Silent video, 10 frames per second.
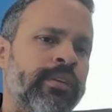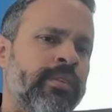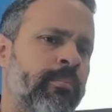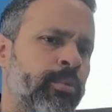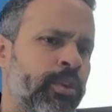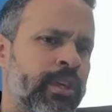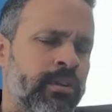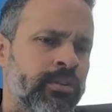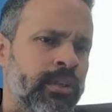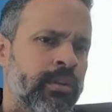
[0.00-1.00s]
For example,
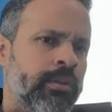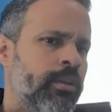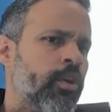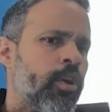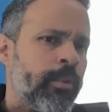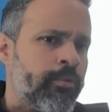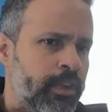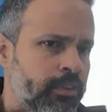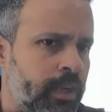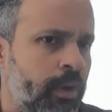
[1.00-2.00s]
a couple of
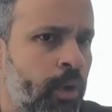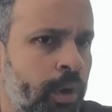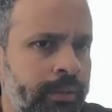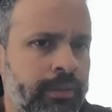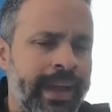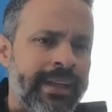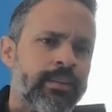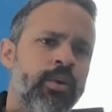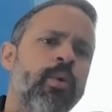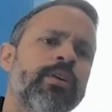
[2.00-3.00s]
years ago,
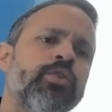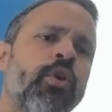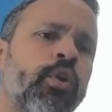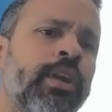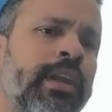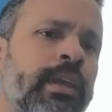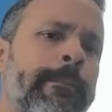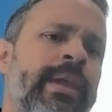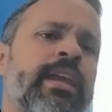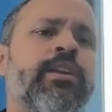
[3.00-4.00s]
nitinol was only
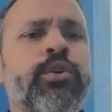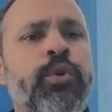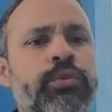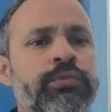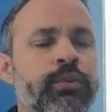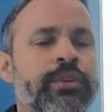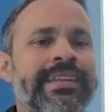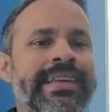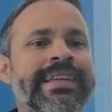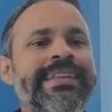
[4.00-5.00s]
being used for
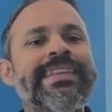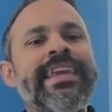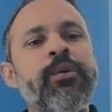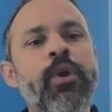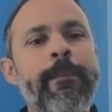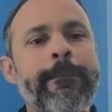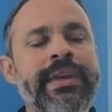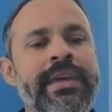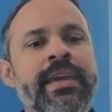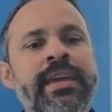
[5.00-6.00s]
the
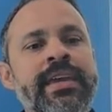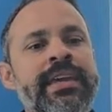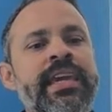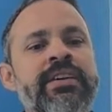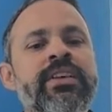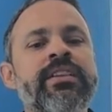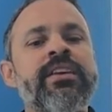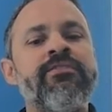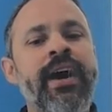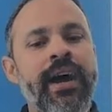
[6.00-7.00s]
therapy given
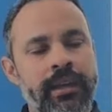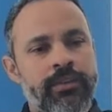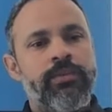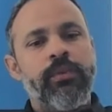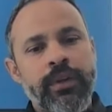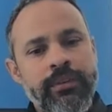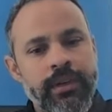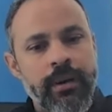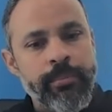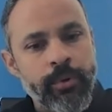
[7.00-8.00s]
device. For
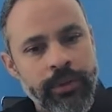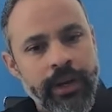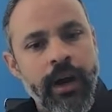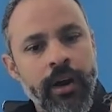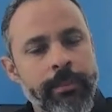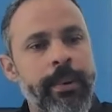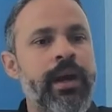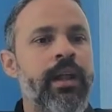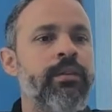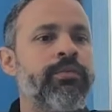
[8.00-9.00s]
example, the heart
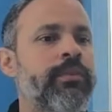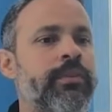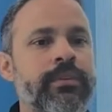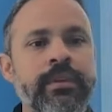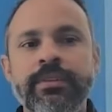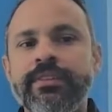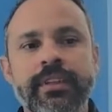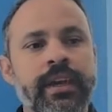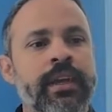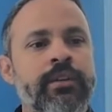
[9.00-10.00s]
valve, the
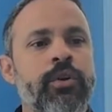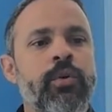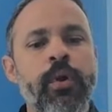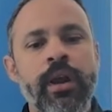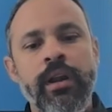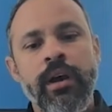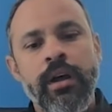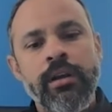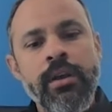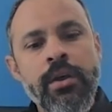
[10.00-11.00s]
stent, or
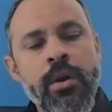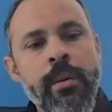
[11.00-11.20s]
whatnot,